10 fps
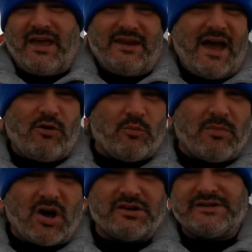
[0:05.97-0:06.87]
and how a
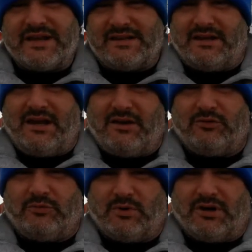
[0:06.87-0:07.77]
modern-day
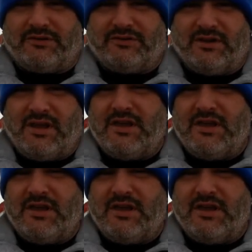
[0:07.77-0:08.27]
lighthouse works.